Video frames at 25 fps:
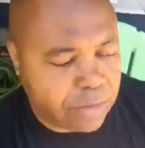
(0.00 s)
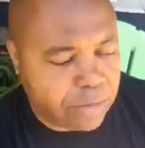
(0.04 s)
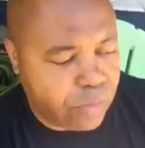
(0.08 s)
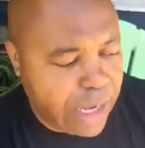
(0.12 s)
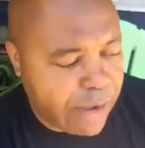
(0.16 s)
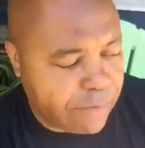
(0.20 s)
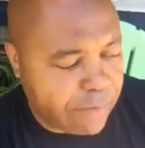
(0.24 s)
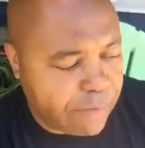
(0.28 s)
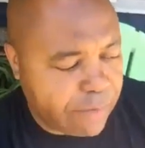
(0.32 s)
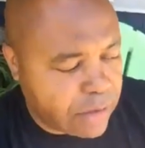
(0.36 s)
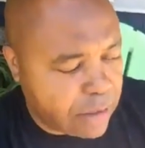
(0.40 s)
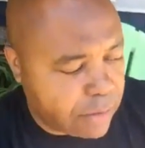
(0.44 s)
We
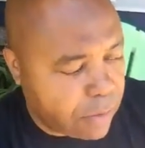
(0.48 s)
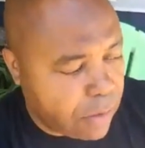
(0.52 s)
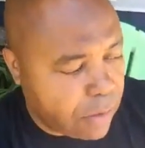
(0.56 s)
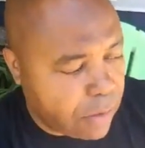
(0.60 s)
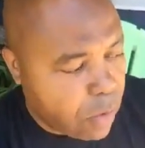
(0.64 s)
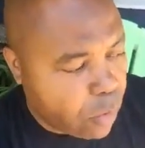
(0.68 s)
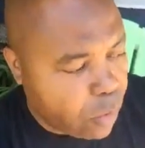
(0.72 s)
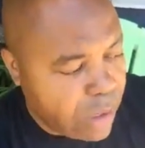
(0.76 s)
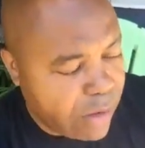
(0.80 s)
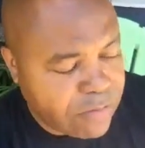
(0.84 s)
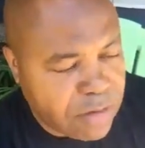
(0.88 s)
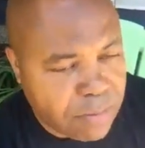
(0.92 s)
have to
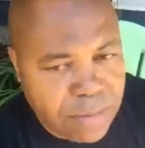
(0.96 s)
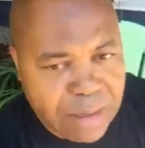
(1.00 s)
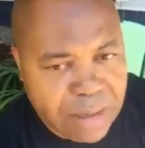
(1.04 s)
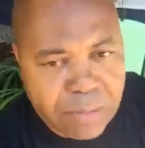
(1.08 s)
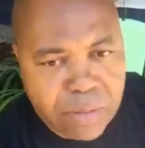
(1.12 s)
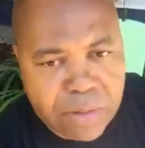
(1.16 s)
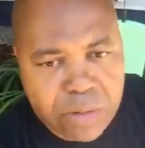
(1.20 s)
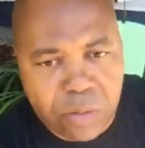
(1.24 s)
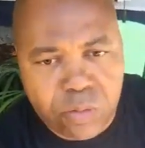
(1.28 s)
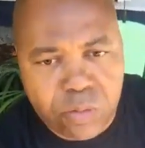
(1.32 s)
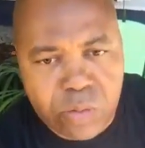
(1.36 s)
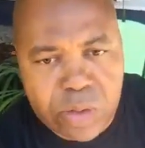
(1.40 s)
be
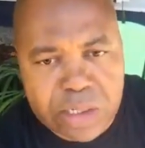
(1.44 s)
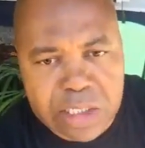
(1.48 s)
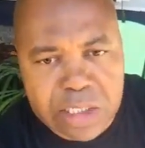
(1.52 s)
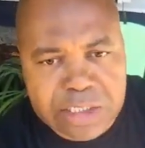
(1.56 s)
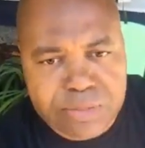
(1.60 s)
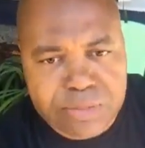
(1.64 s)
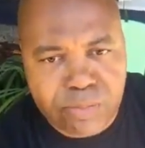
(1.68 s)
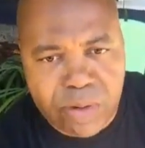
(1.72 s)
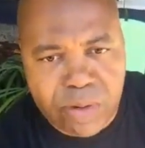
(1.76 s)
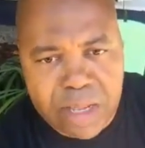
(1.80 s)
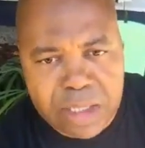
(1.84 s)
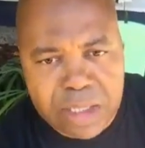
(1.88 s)
able to read a
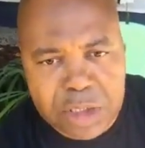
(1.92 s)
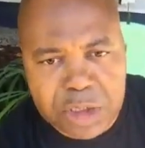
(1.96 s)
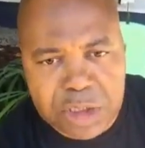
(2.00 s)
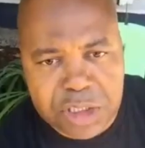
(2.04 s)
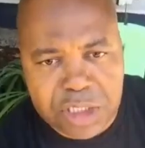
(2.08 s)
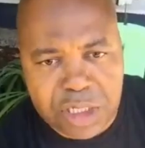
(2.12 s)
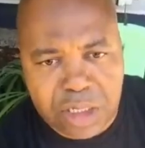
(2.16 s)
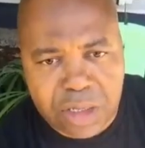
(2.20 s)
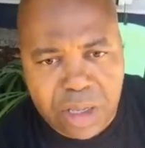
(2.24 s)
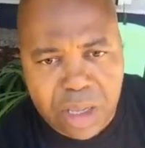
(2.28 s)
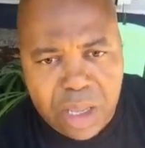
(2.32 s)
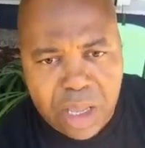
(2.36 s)

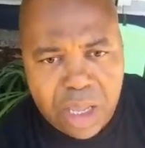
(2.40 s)
spreadsheet.